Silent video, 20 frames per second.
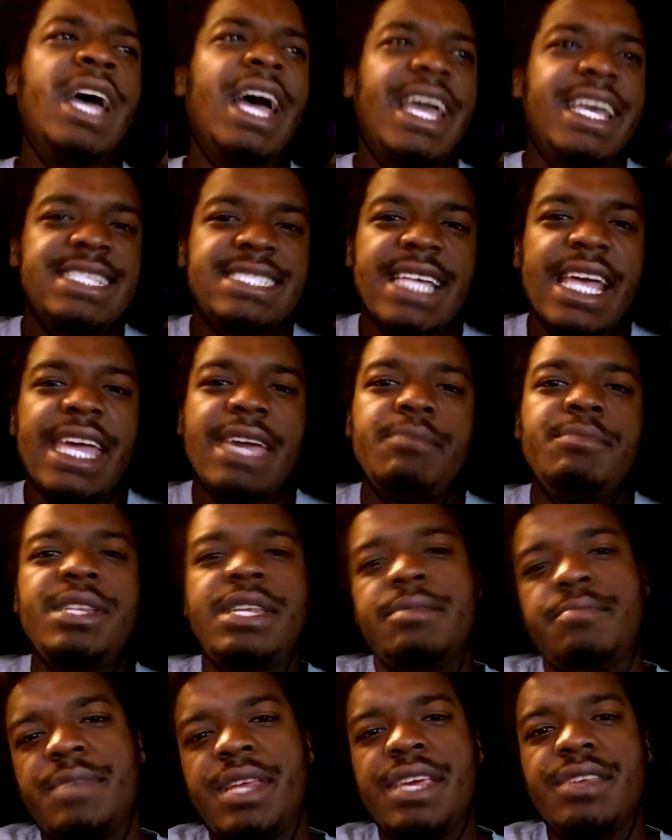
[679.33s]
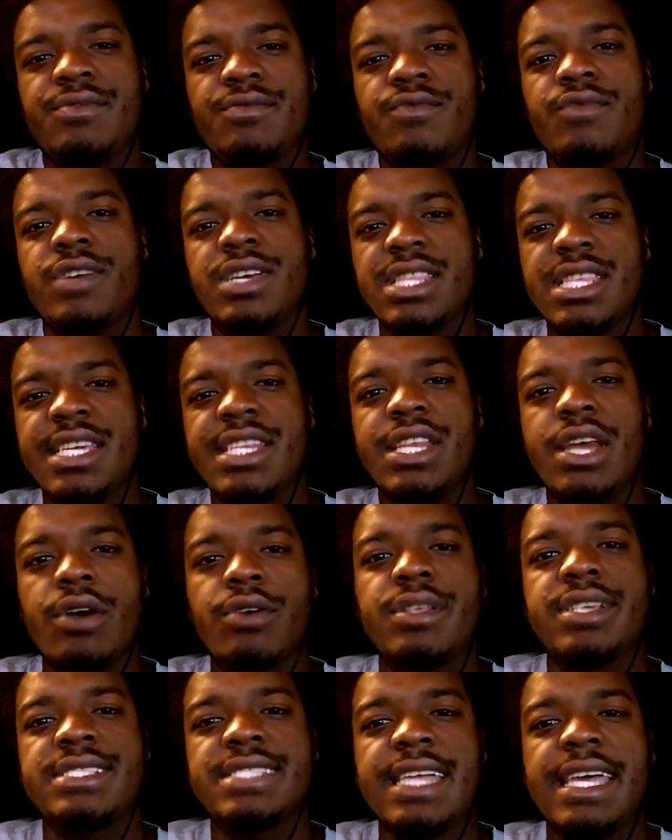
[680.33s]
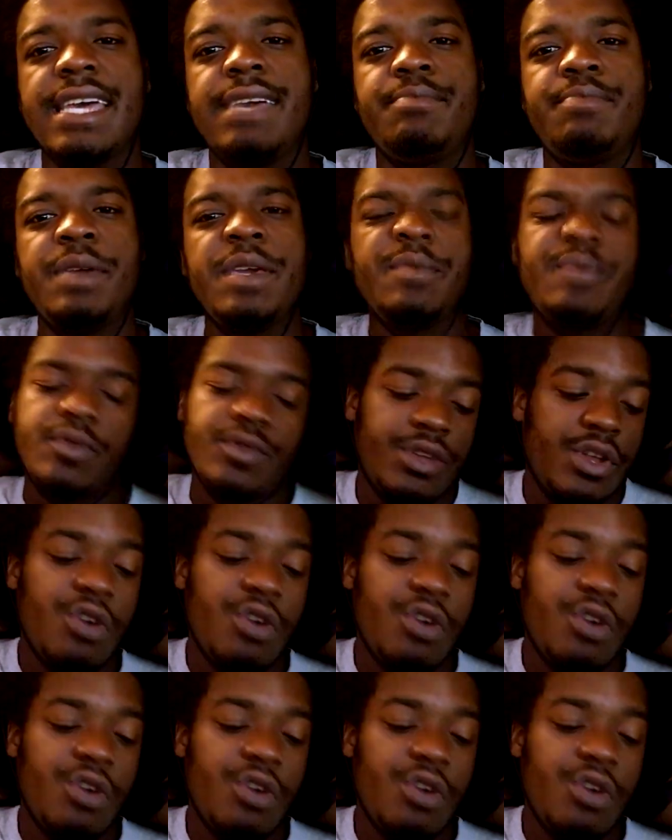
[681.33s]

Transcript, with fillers: it's like Eminem didn't really notice that people,